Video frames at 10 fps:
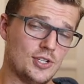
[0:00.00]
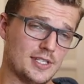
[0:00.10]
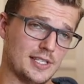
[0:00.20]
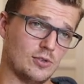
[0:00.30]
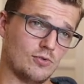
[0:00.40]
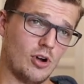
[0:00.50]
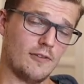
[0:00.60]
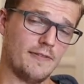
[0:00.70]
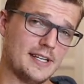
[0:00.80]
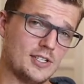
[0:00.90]
There's a little
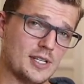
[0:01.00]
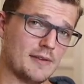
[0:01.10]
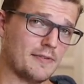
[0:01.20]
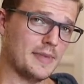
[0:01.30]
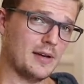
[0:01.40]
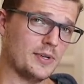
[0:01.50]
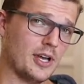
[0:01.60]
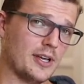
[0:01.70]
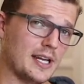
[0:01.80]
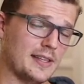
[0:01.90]
rock face just up from that. We
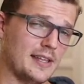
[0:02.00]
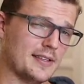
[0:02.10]
go down there,